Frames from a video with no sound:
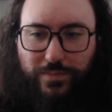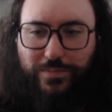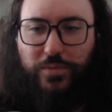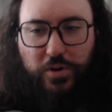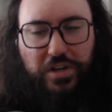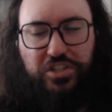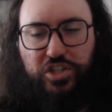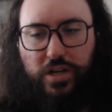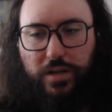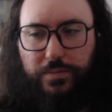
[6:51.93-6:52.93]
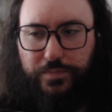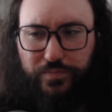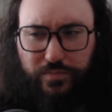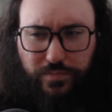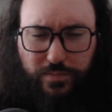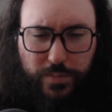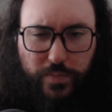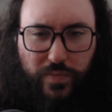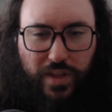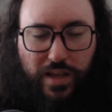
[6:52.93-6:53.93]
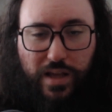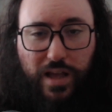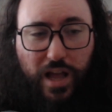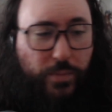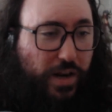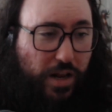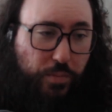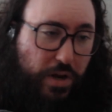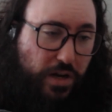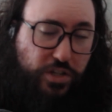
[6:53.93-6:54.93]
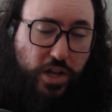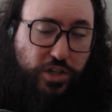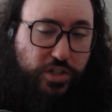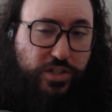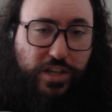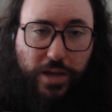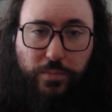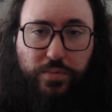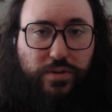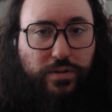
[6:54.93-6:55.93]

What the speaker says: preachy. I mean, I'll be honest, I'll just skip